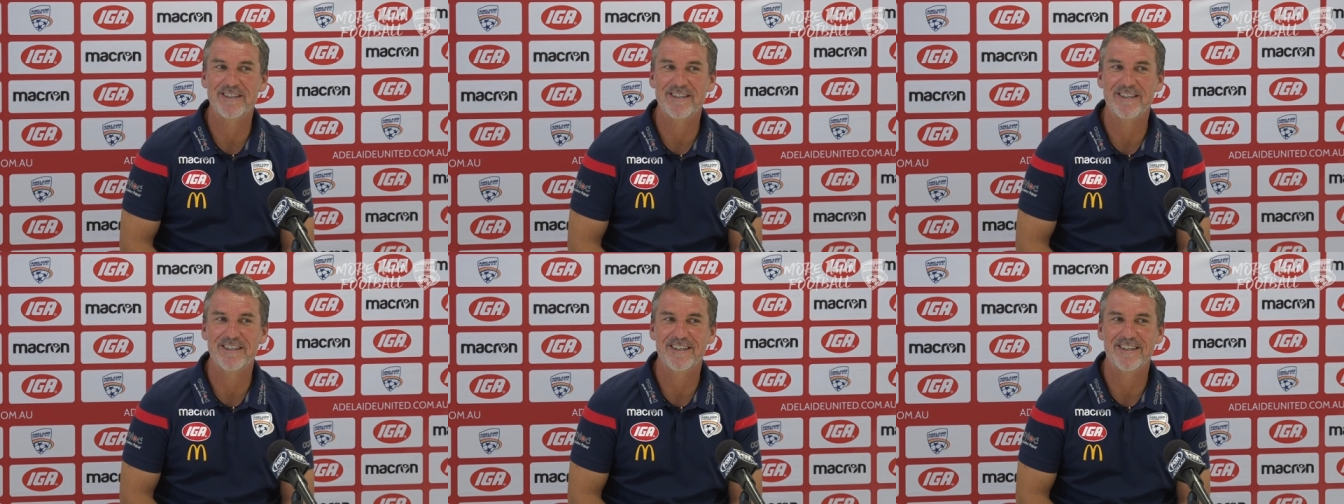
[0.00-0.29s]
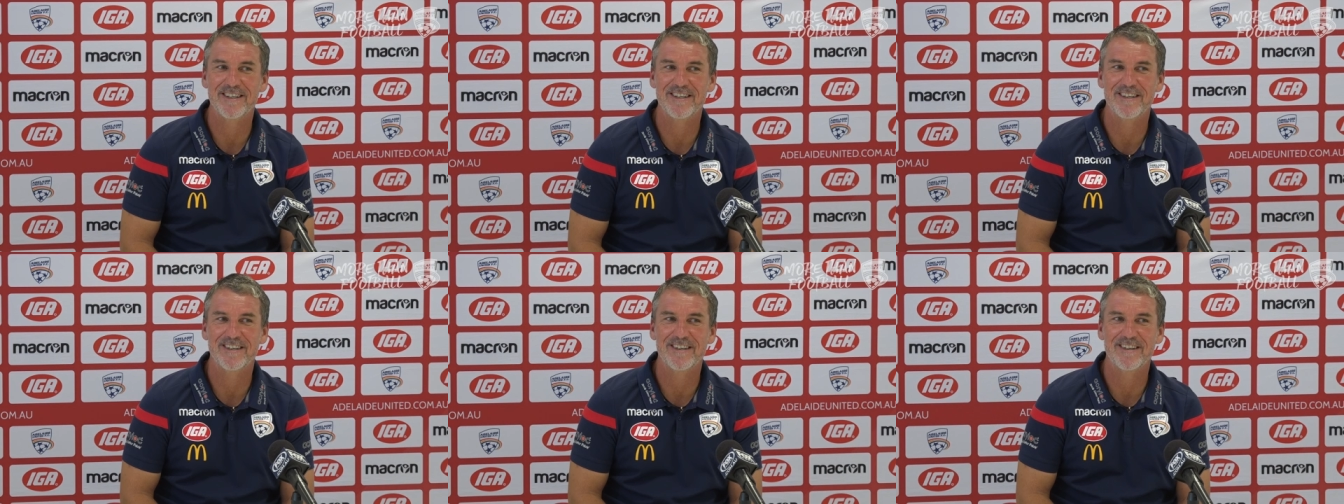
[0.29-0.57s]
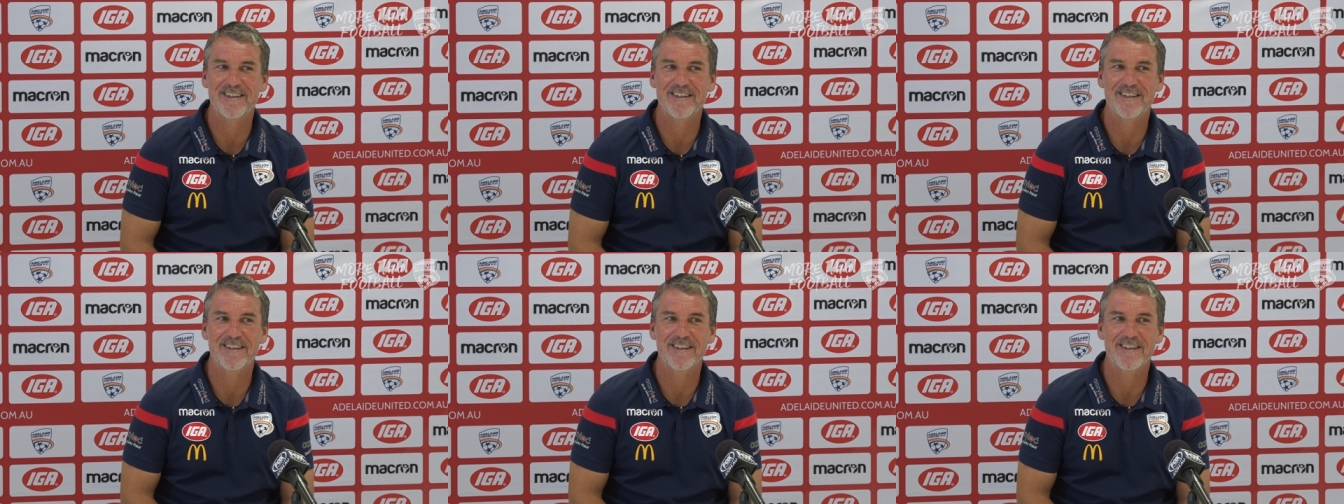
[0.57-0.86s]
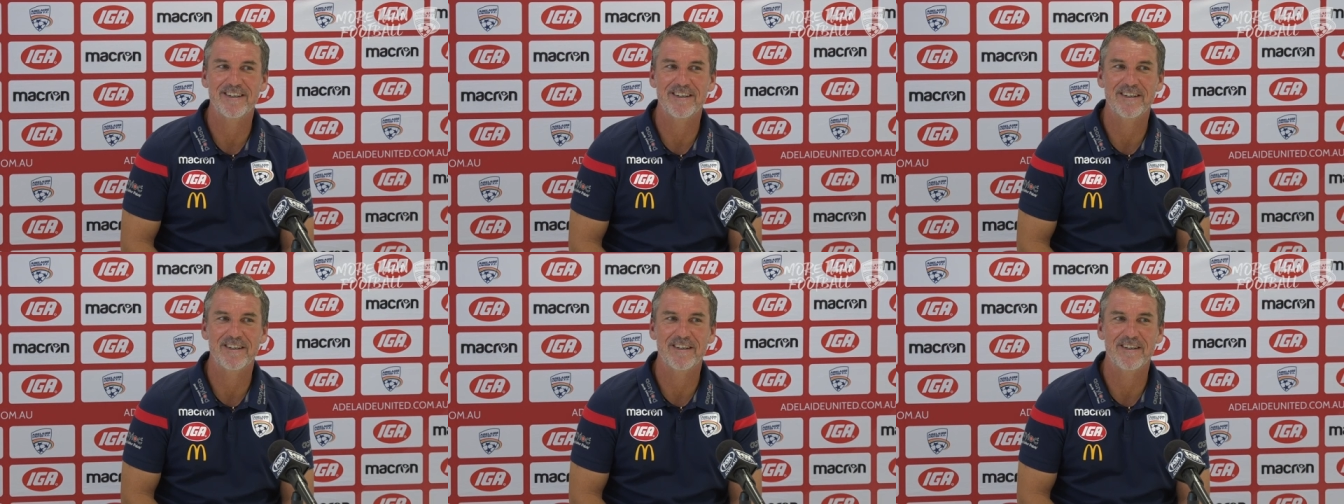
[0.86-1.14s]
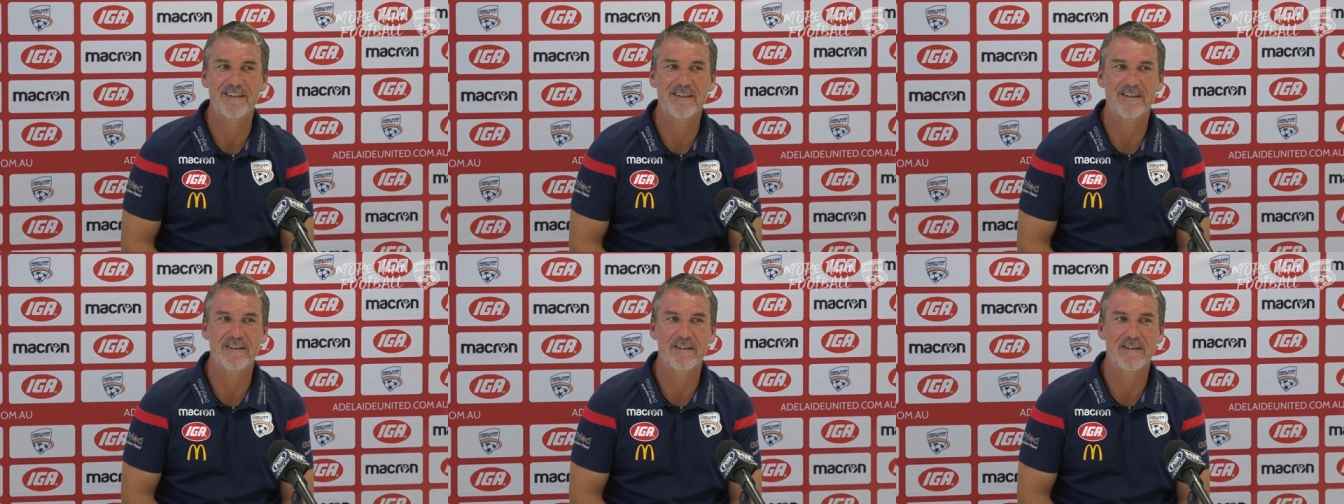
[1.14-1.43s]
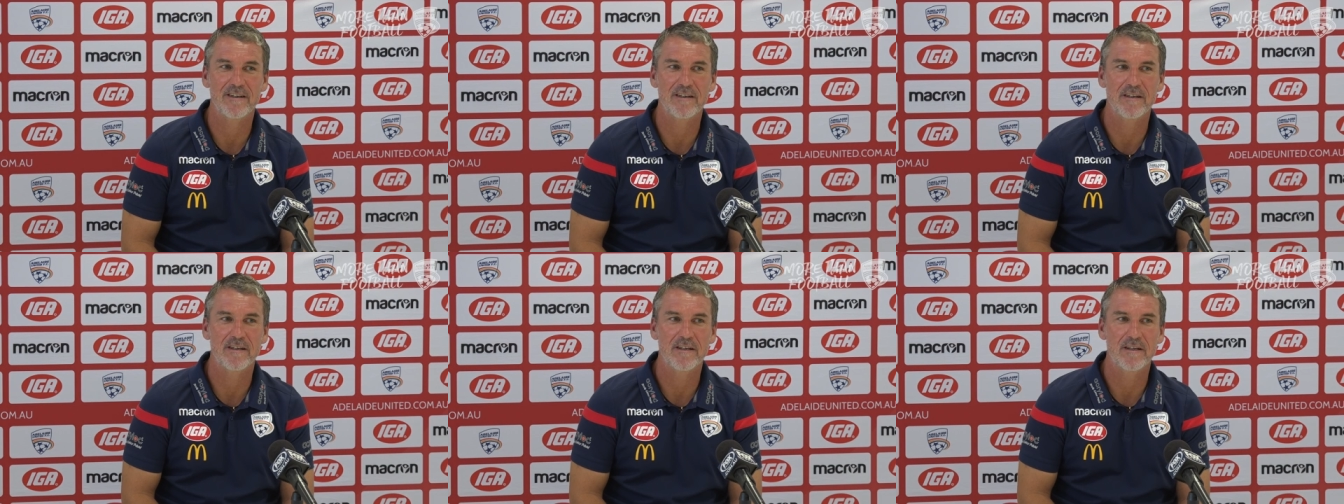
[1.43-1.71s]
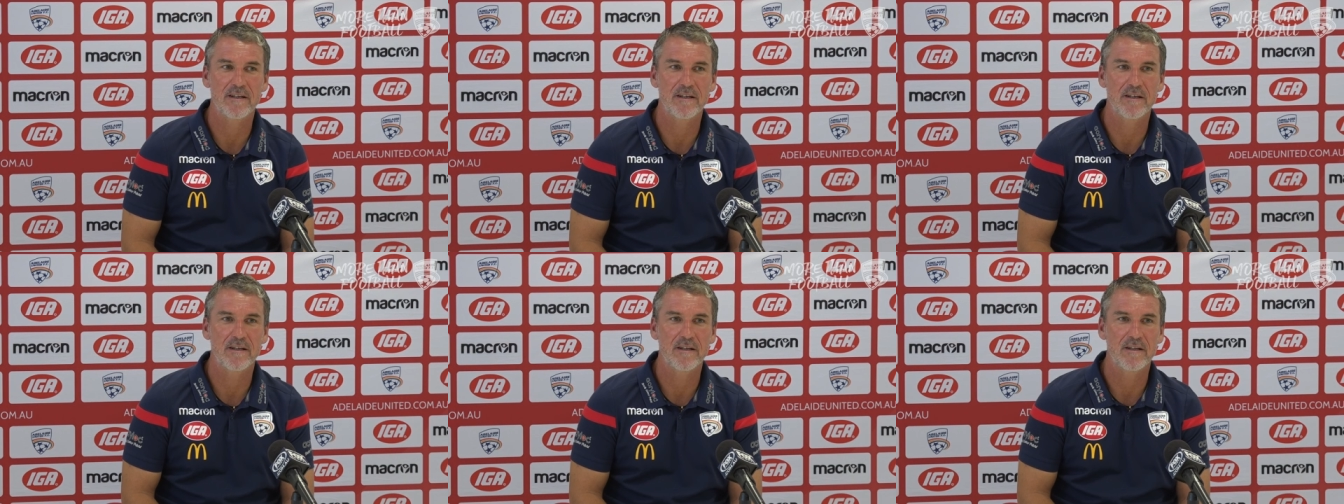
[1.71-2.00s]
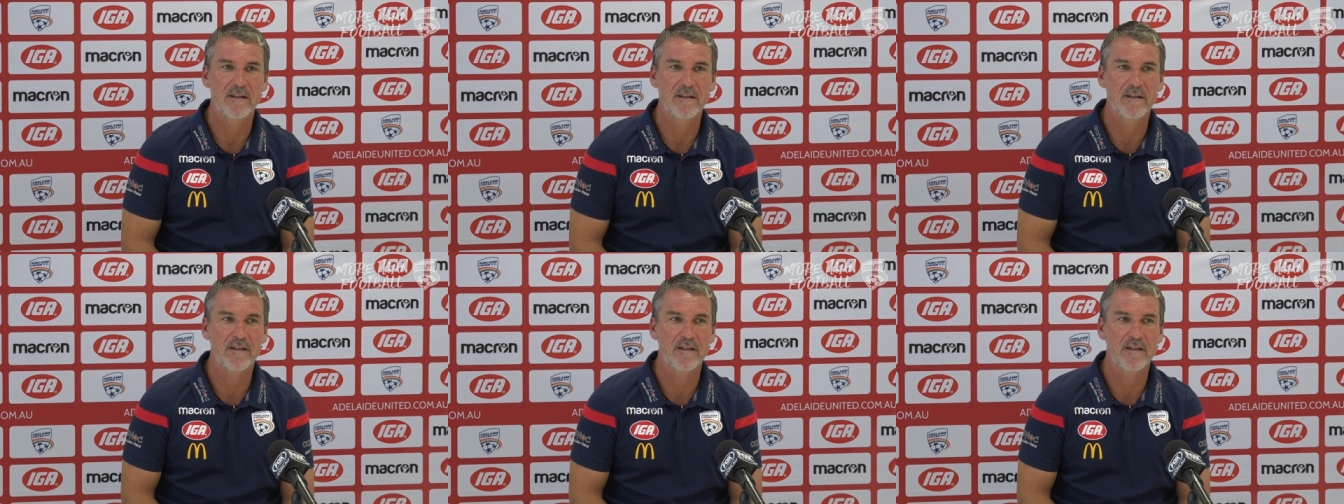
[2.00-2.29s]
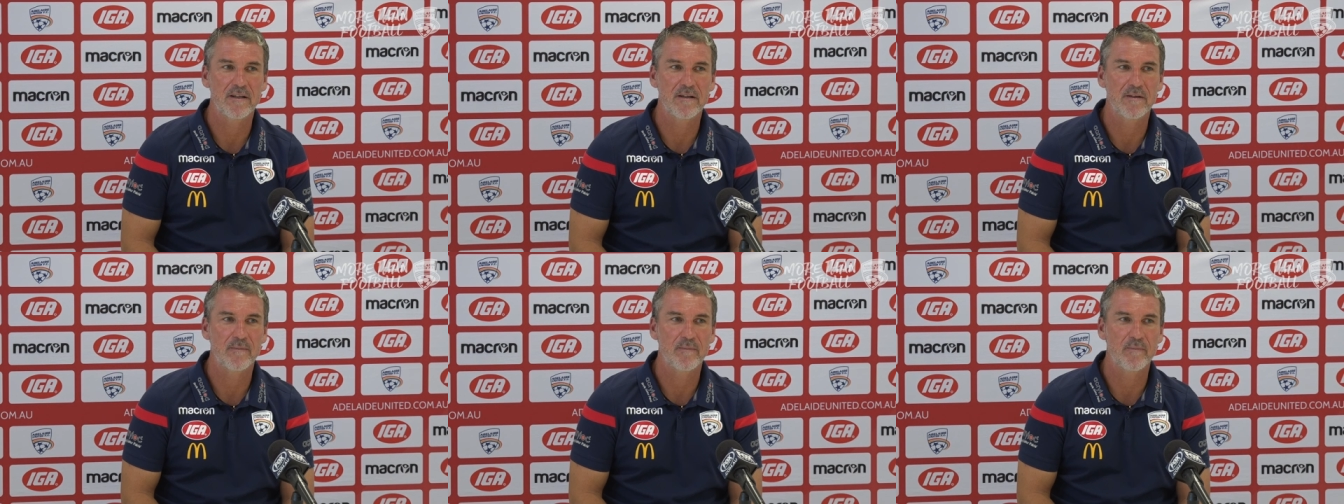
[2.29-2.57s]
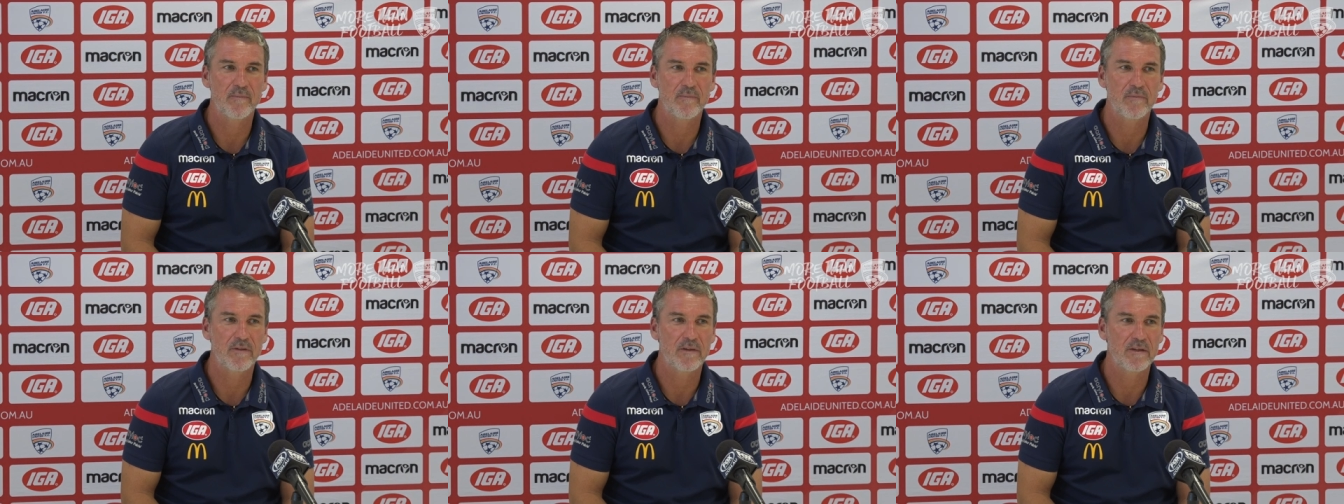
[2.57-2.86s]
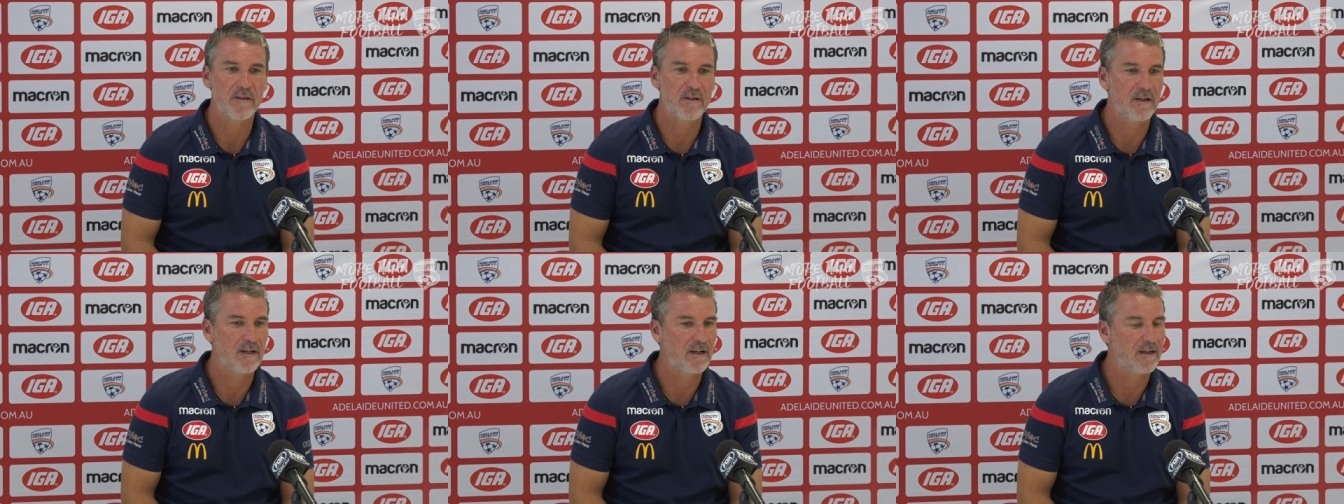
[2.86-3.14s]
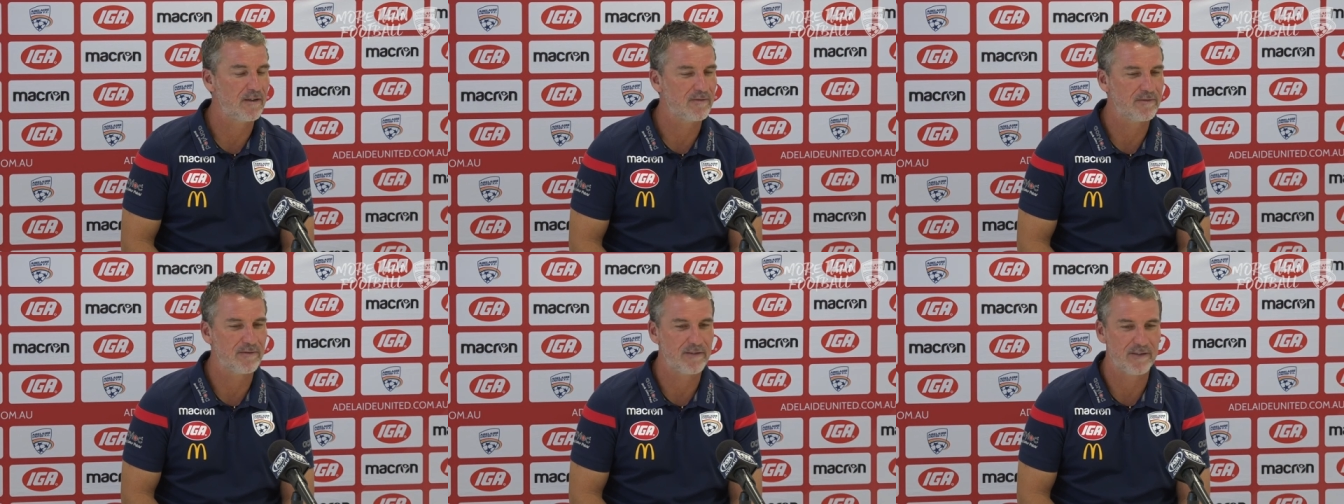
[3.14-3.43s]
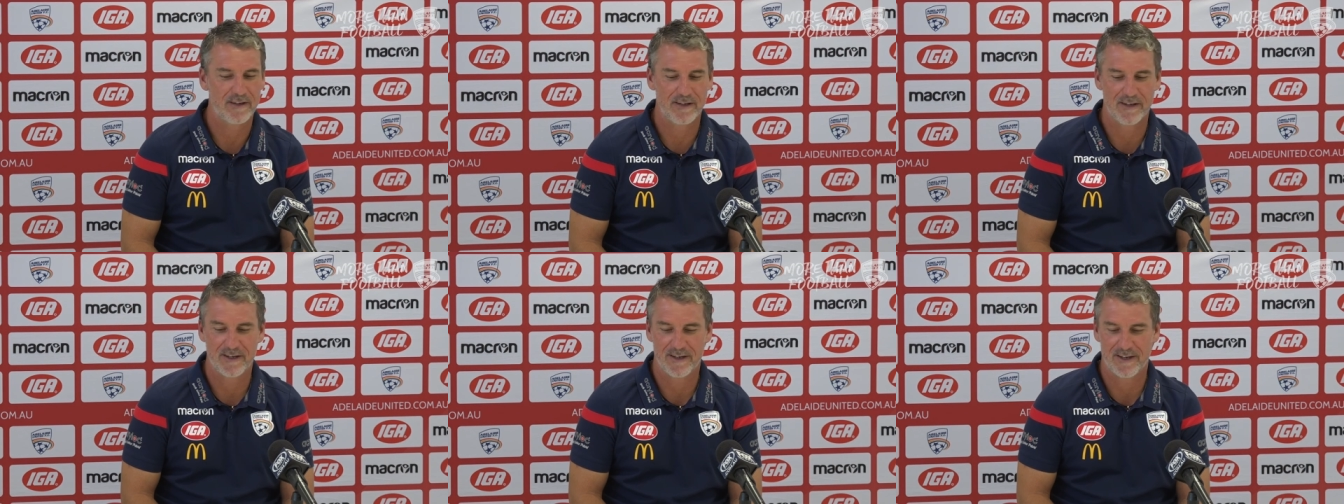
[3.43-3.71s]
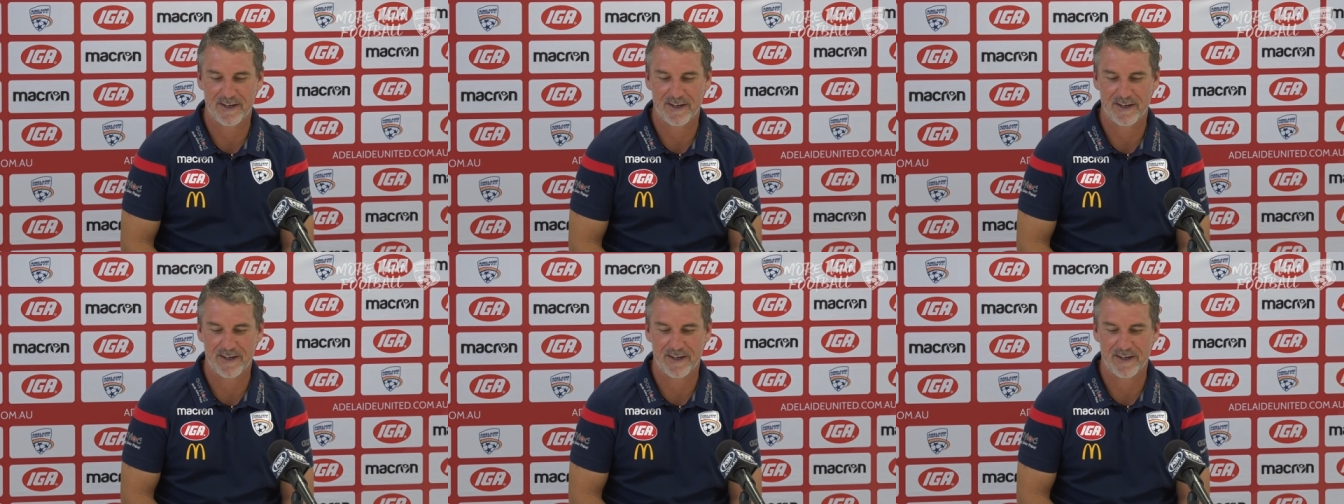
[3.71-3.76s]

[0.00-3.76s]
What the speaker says: Would you must have an idea of what is going to happen with a week to go.